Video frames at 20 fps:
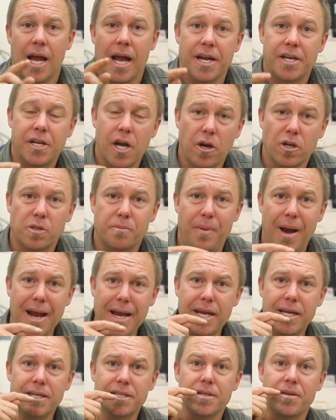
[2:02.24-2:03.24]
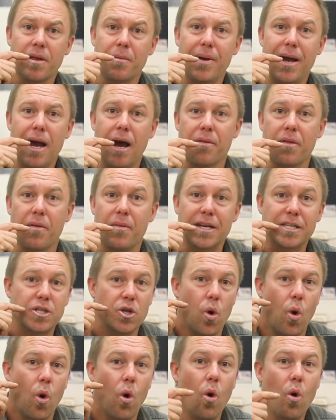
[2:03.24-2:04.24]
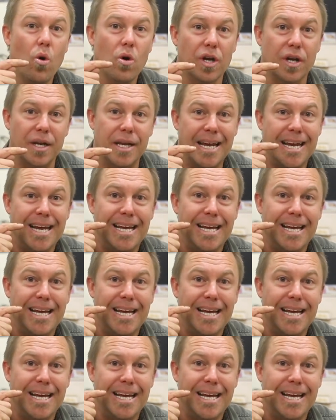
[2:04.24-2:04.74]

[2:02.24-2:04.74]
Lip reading: it goes back into the mouth and there's an organ